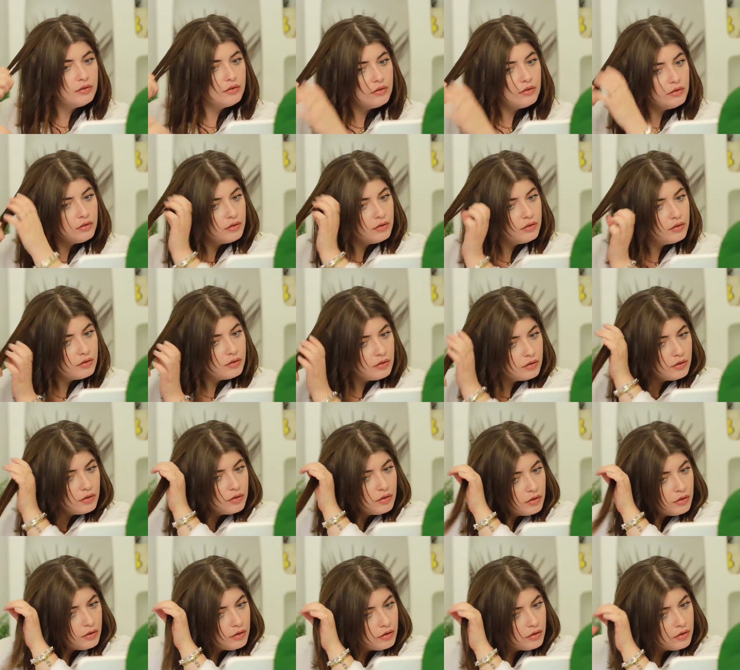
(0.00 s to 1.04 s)

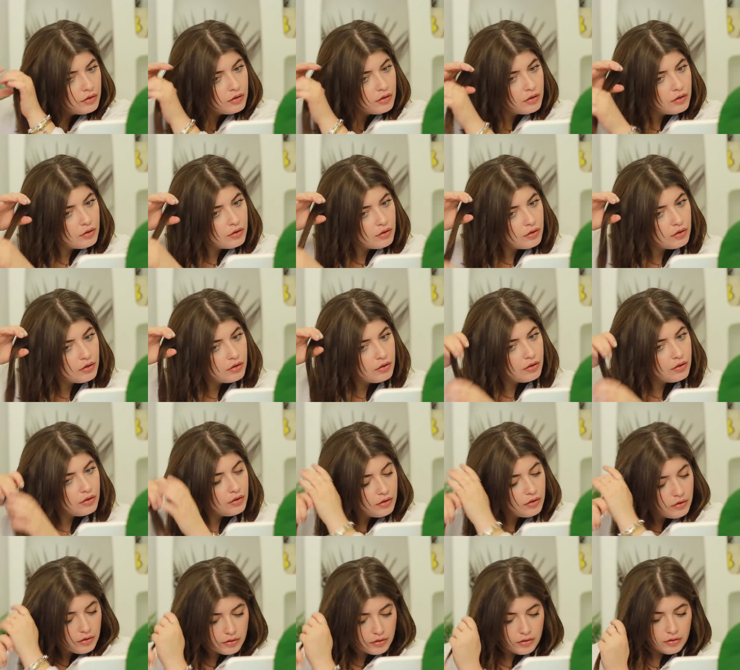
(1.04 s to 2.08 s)

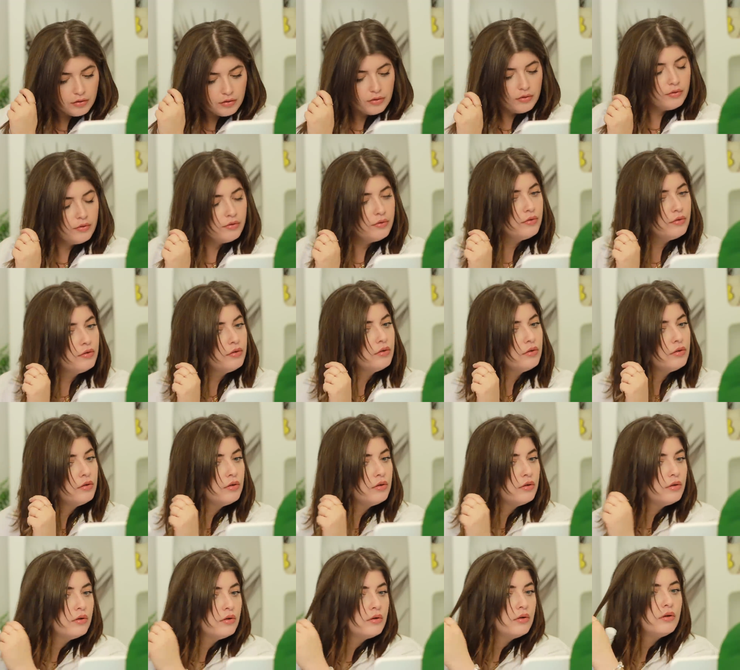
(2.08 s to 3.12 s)

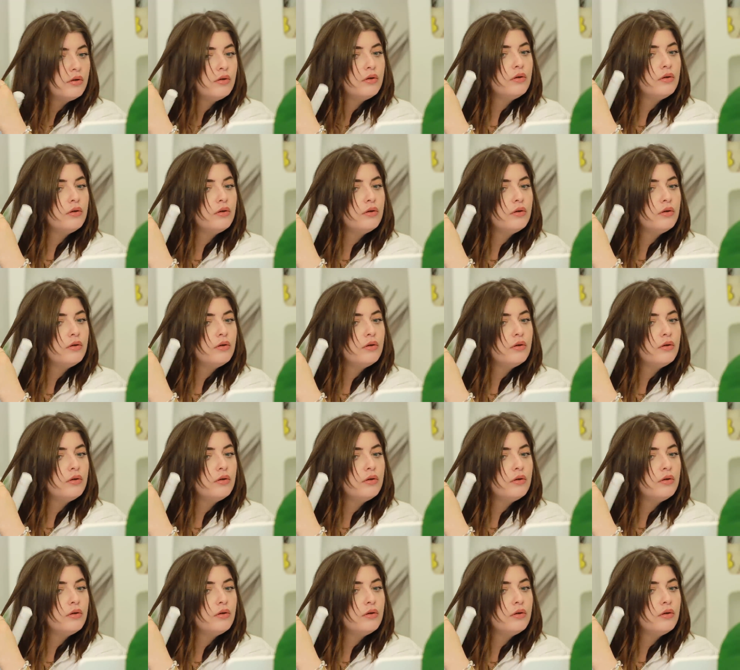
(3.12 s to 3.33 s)
Nothing is said.